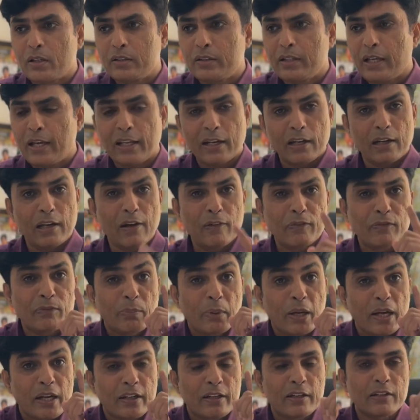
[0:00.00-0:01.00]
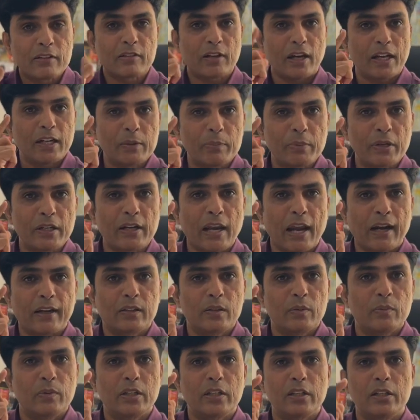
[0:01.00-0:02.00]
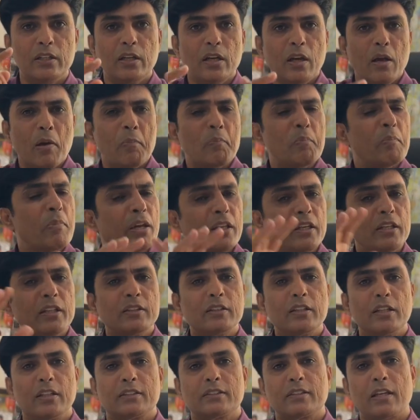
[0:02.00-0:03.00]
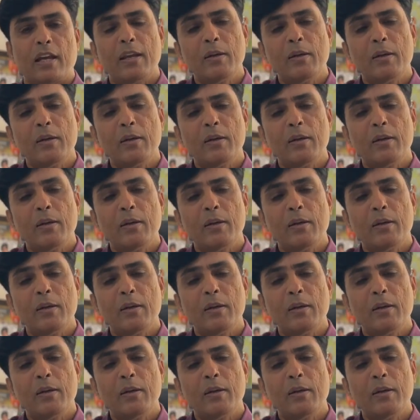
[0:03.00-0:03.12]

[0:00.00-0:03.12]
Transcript: their left brain and right brain activity, many things.